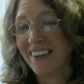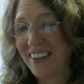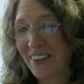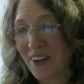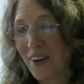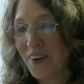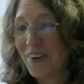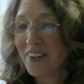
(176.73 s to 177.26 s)

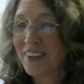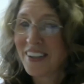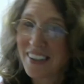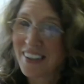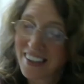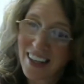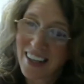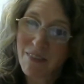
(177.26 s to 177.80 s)

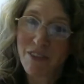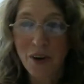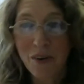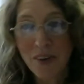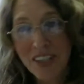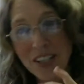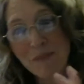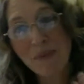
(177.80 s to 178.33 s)
and they
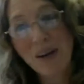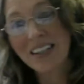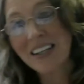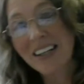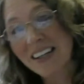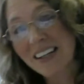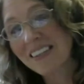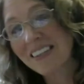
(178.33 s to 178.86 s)
throw in some
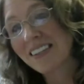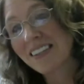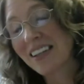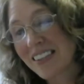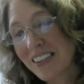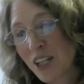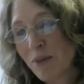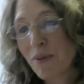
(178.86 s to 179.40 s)
ideas and they
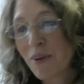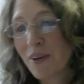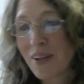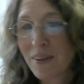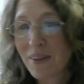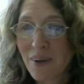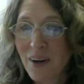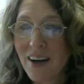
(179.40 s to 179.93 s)
simmer it
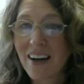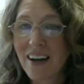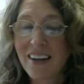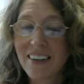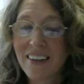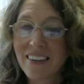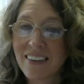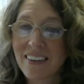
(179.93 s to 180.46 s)
a
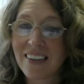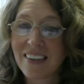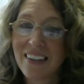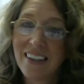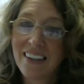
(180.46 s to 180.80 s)
while. And,